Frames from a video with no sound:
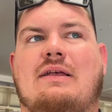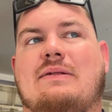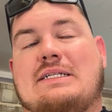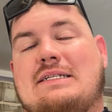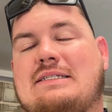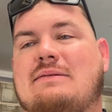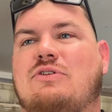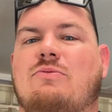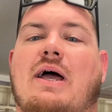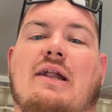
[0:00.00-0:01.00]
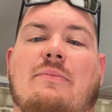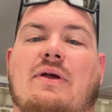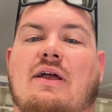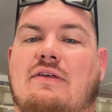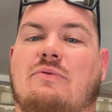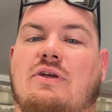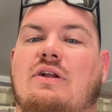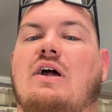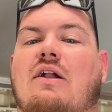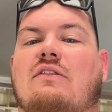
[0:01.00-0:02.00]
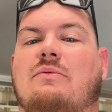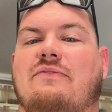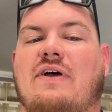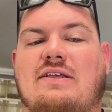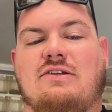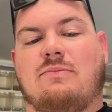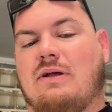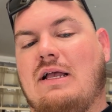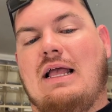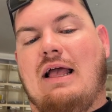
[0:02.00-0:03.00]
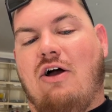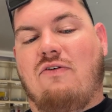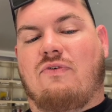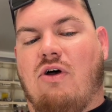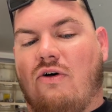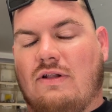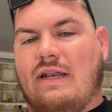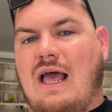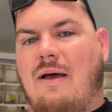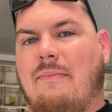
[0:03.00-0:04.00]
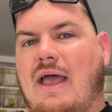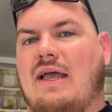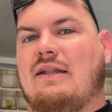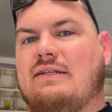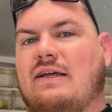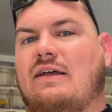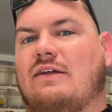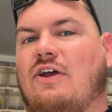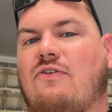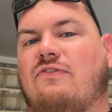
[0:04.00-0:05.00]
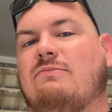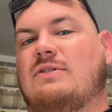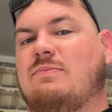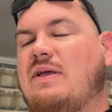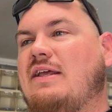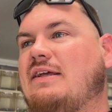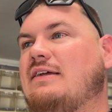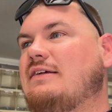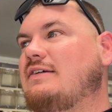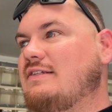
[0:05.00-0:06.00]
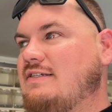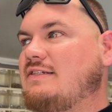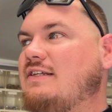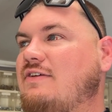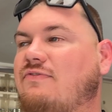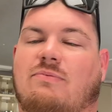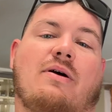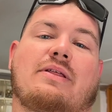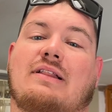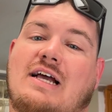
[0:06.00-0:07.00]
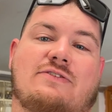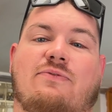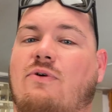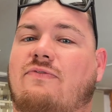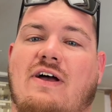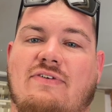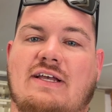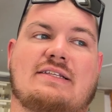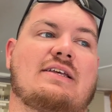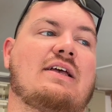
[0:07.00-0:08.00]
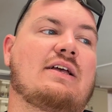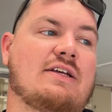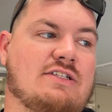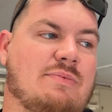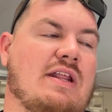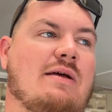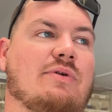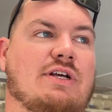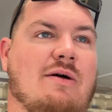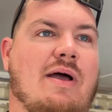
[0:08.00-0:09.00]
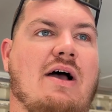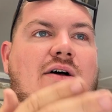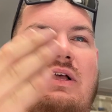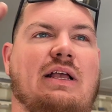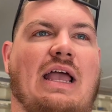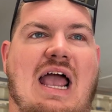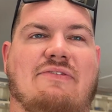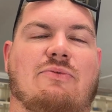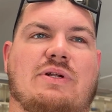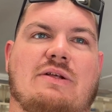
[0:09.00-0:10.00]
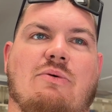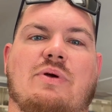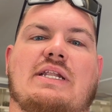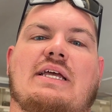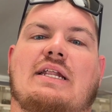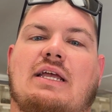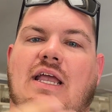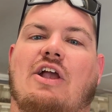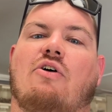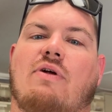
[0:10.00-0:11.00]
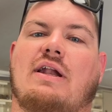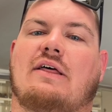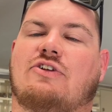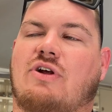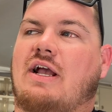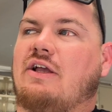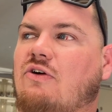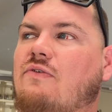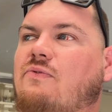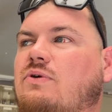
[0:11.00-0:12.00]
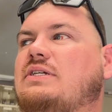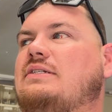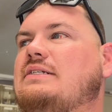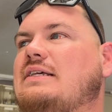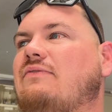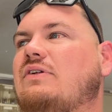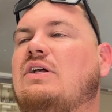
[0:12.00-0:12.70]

didn't seem too bad up there. I think we could have gone a little bit faster, but overall, not bad to go from spinning consistently for probably the last 4 or 5 hits to being able to come out after we did what we did and go right down the track and go 467.